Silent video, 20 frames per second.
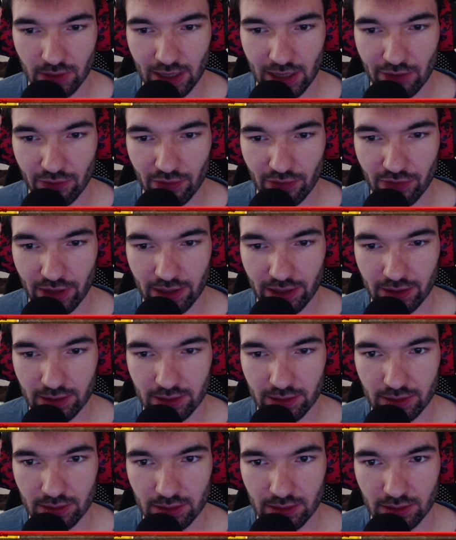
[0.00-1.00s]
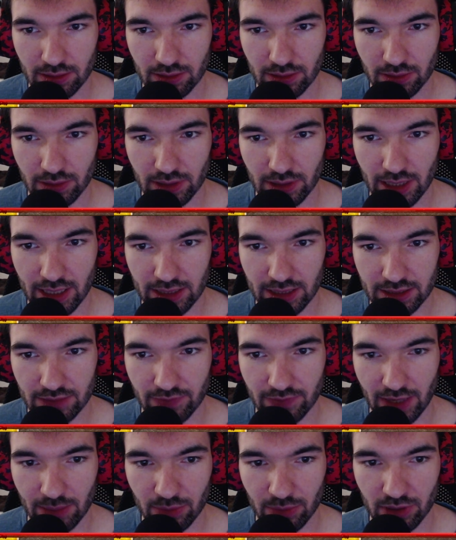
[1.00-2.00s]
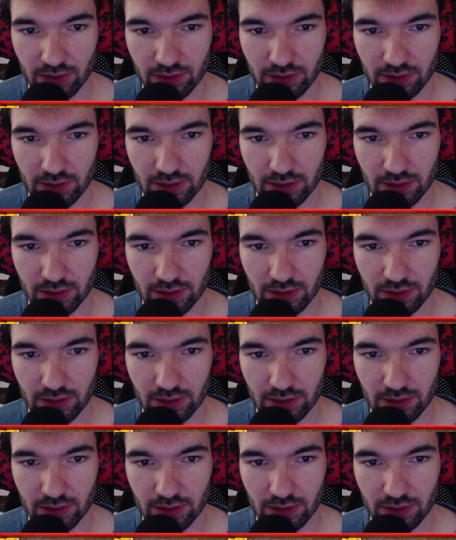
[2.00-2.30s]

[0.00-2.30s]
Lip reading: everything as Viper.